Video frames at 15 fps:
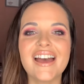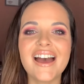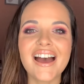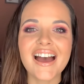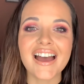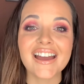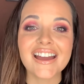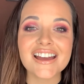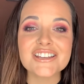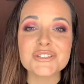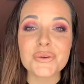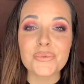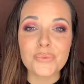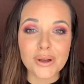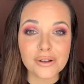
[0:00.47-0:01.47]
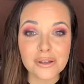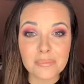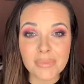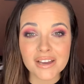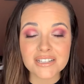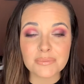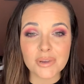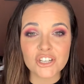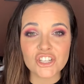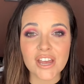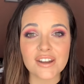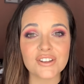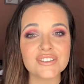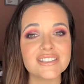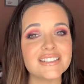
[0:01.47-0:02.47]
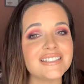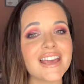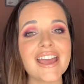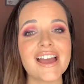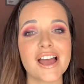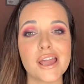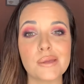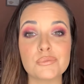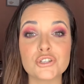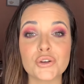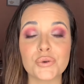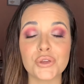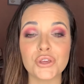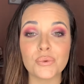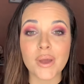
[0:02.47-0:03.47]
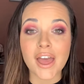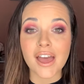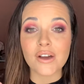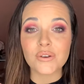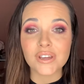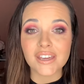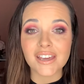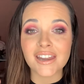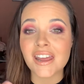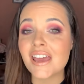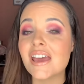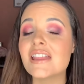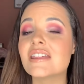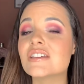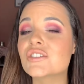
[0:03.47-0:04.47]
Hi guys, welcome back to my channel. Today I am showing you how to get this